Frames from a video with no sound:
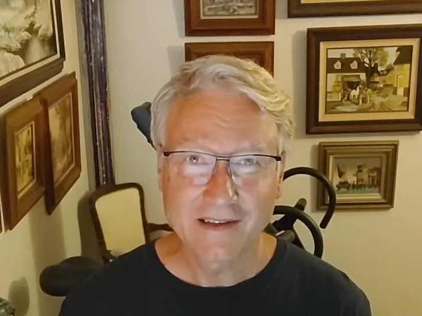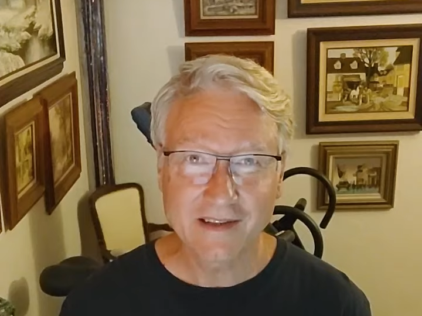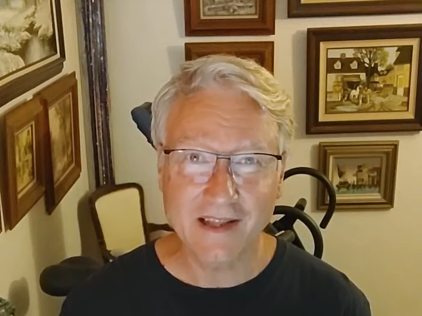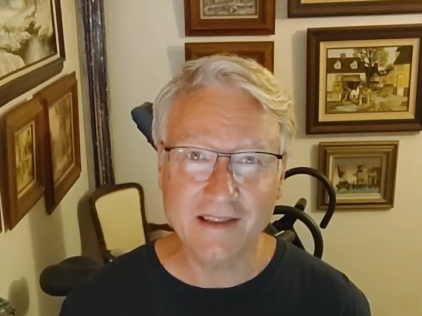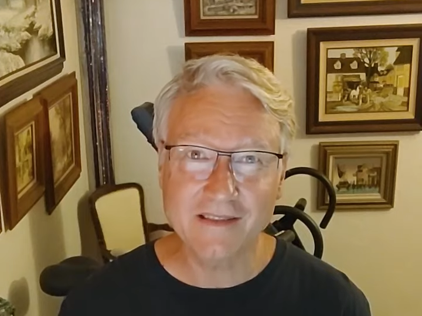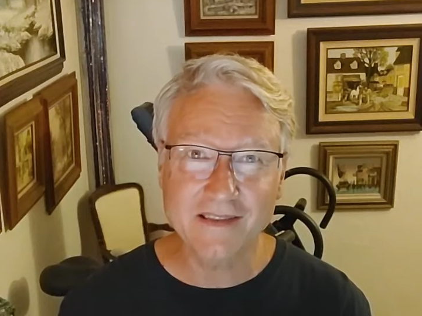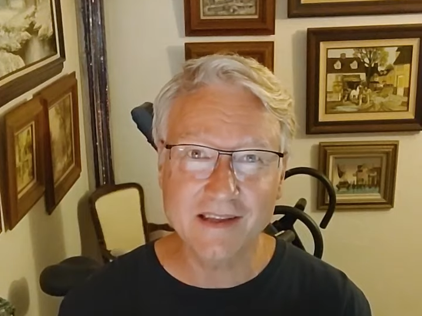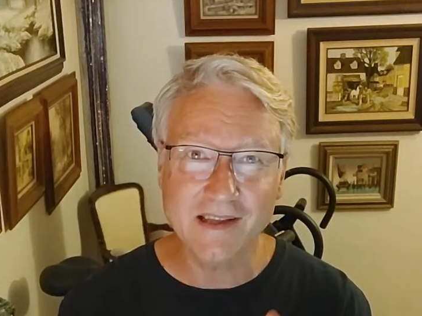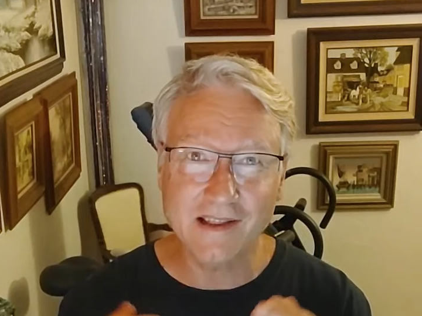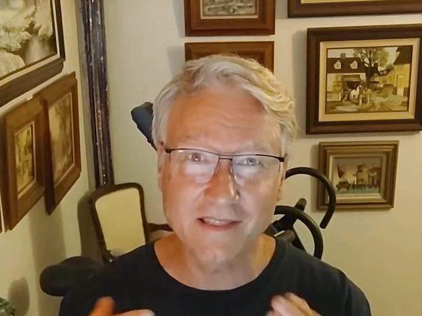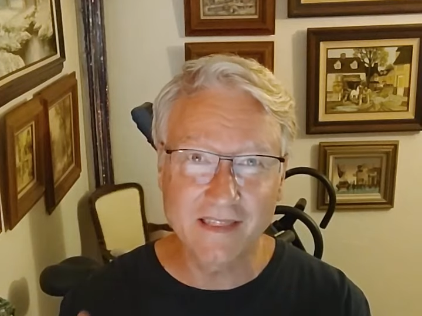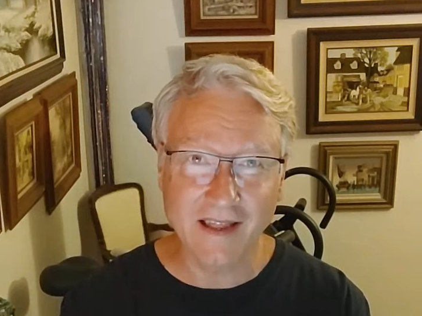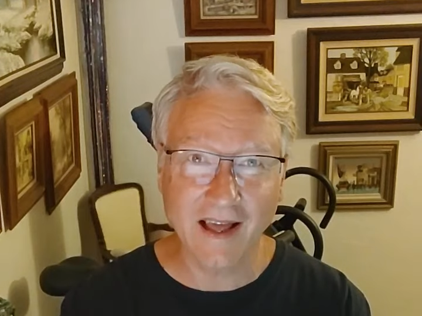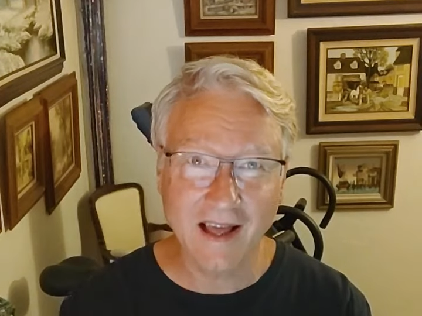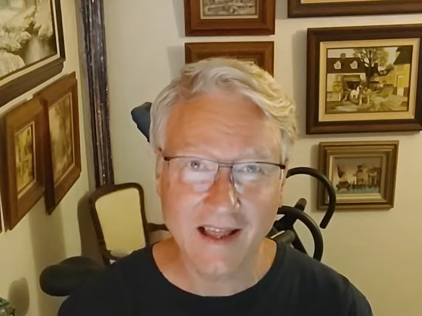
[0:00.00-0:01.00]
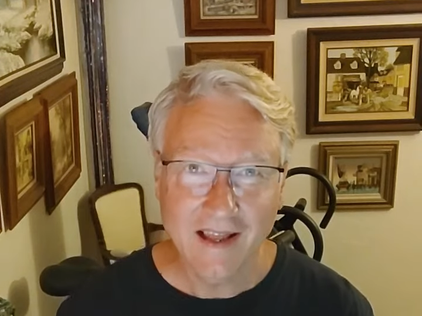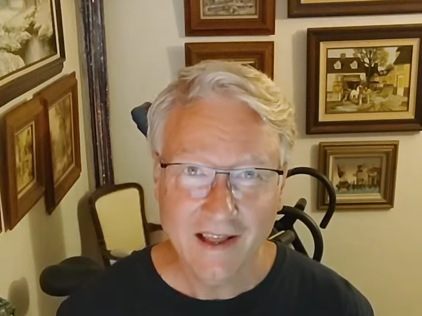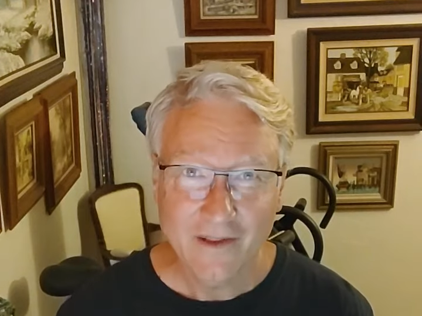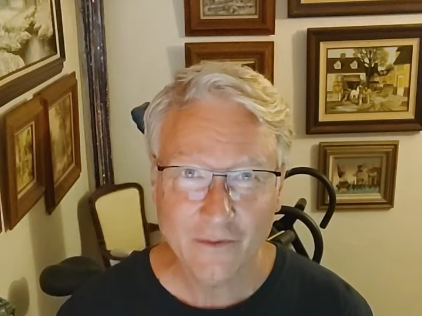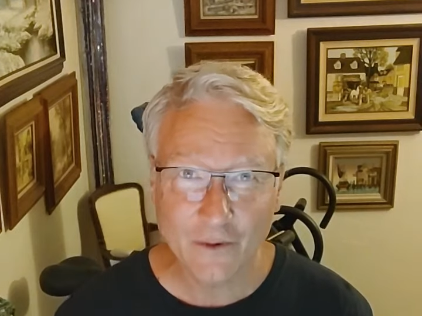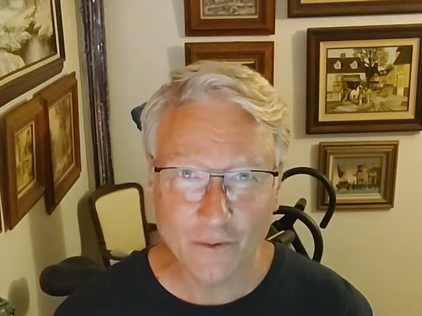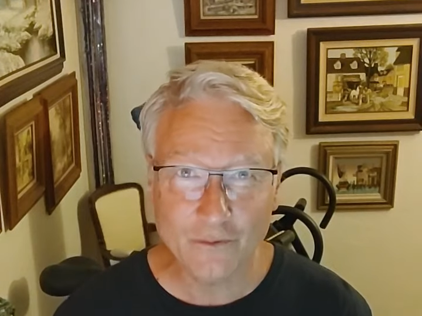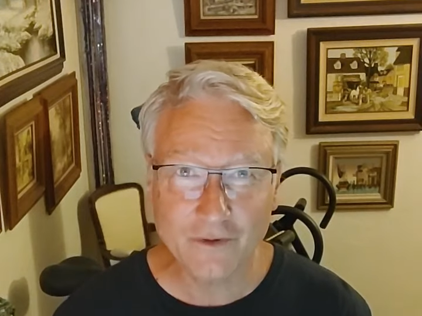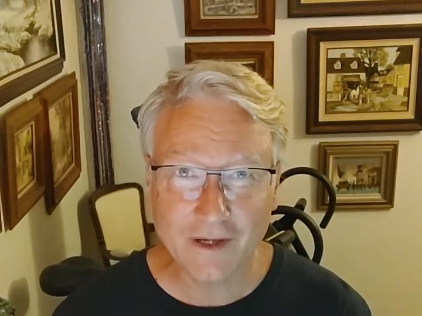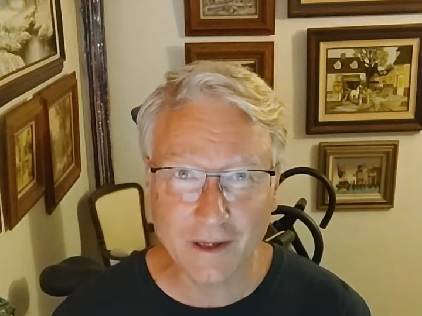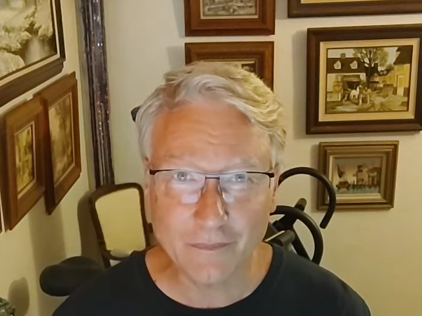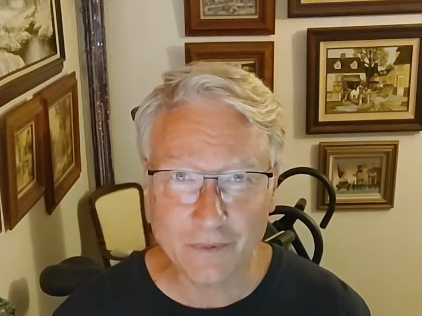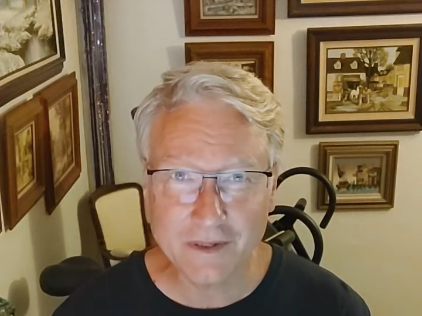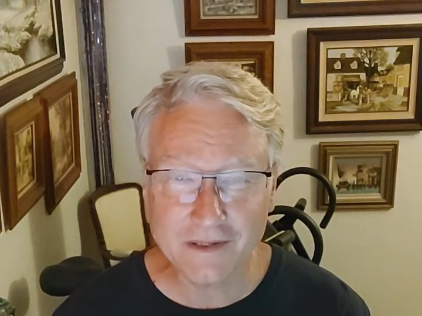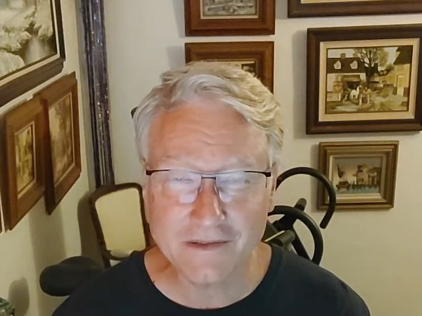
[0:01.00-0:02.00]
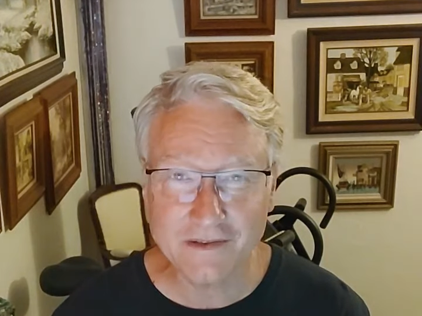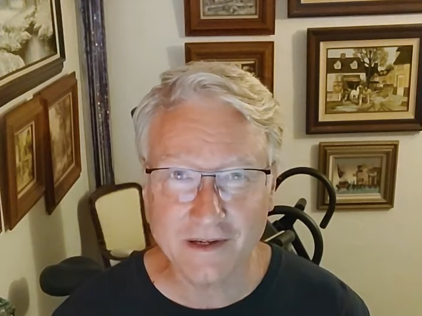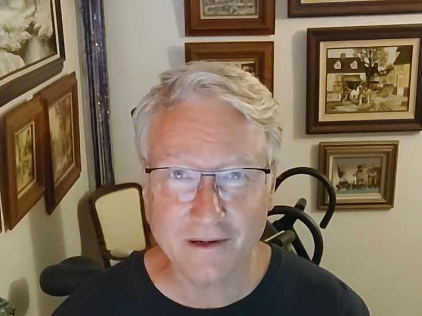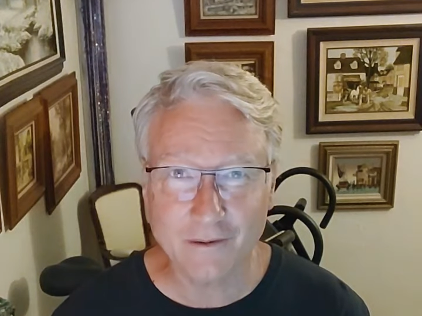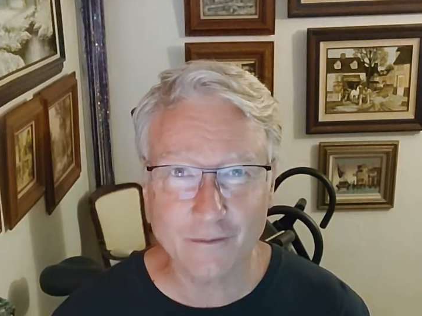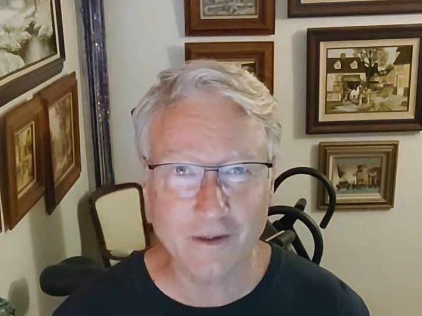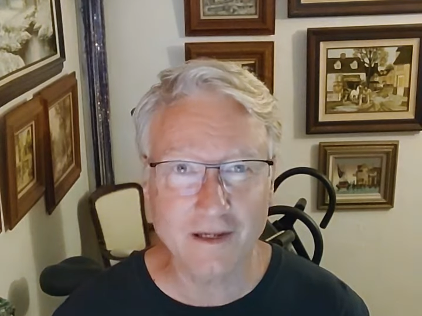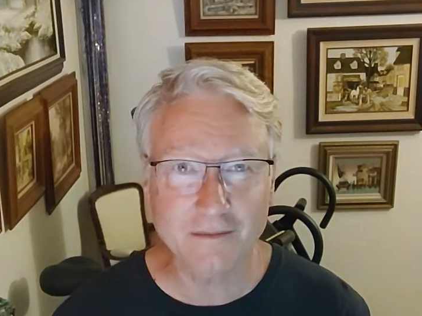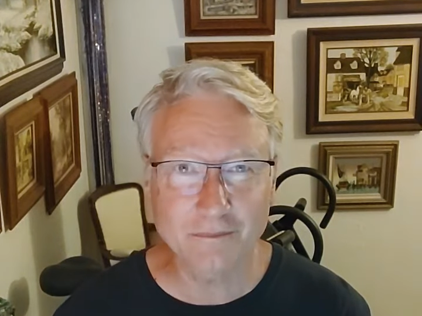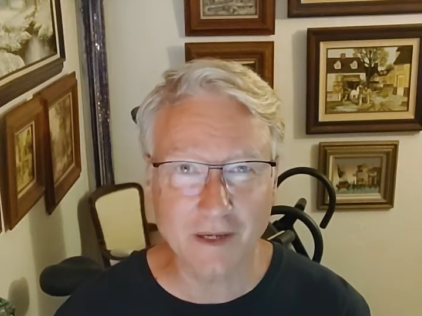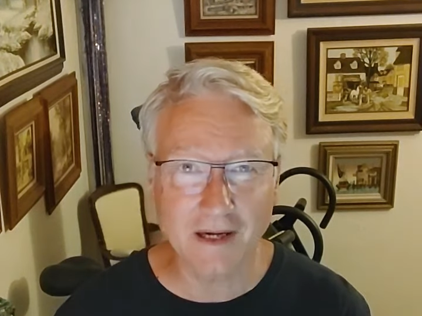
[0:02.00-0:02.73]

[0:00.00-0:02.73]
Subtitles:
They think that those companies that are run